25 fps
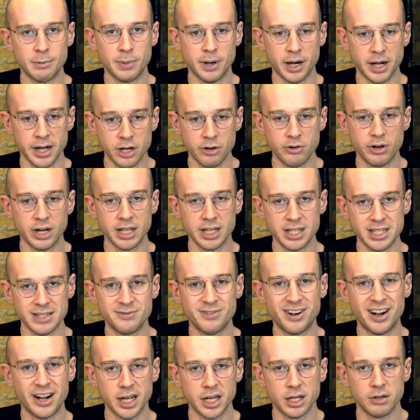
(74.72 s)
Party agreeing these are
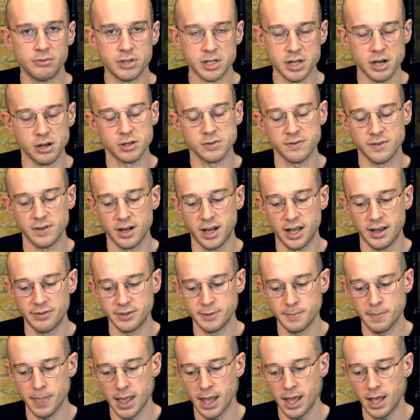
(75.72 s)
very good results for the
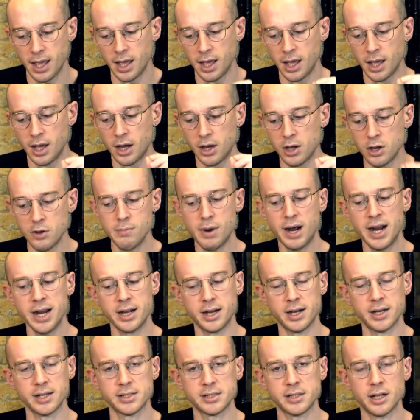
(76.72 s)
left. You might
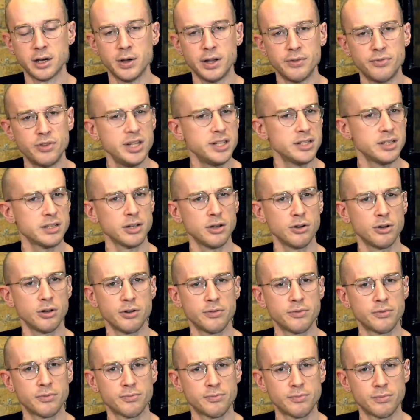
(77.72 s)
ask, though, if these are so
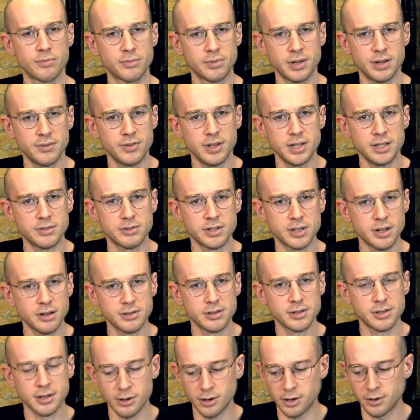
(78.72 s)
good, if these
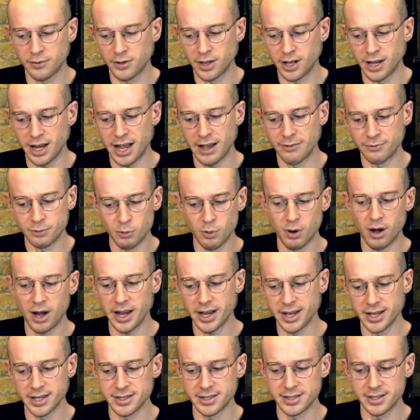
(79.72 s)
results are so good for the left,
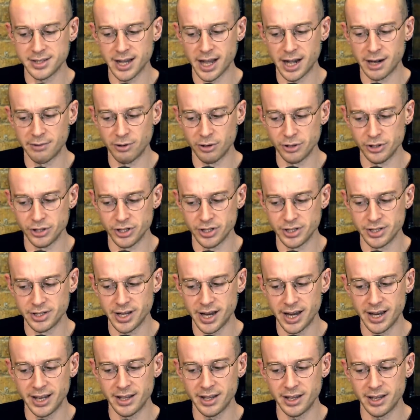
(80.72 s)
why is Sienna Rogers
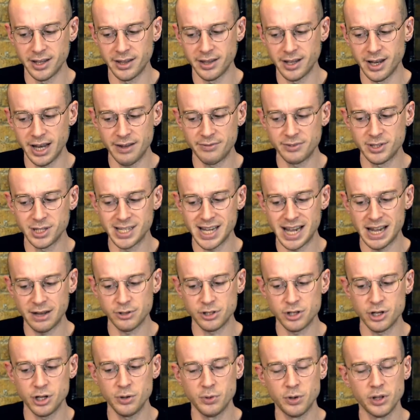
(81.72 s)
saying that the left are
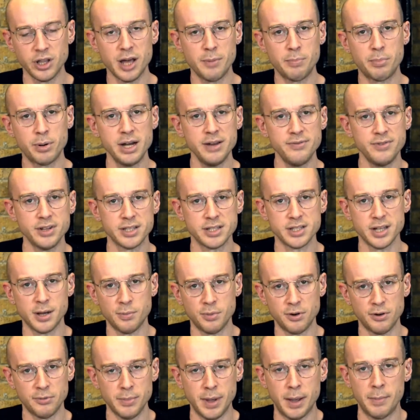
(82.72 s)
down 2 on their previous
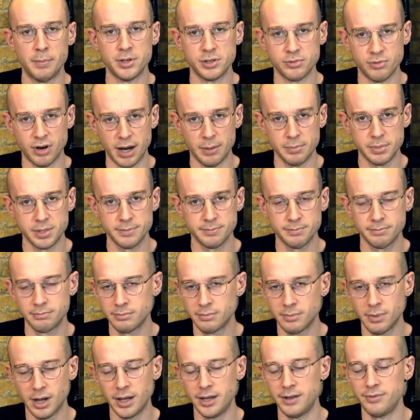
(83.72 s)
number of members' reps?
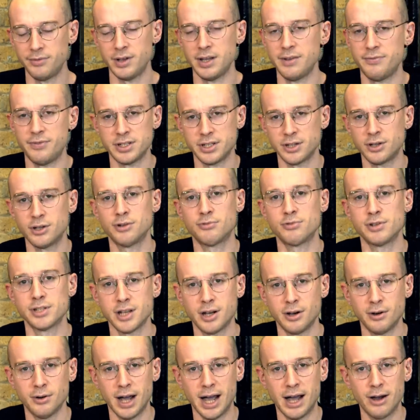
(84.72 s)
If it's a good
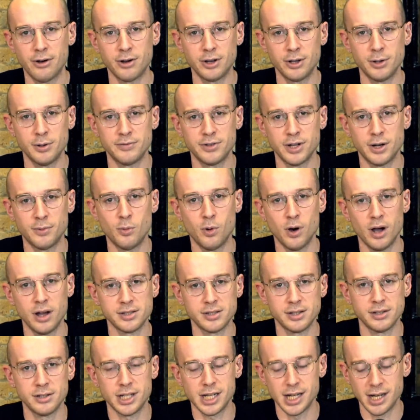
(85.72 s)
result, how can you have done
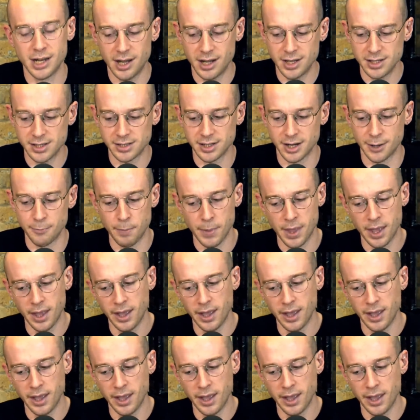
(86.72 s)
worse than you did last time?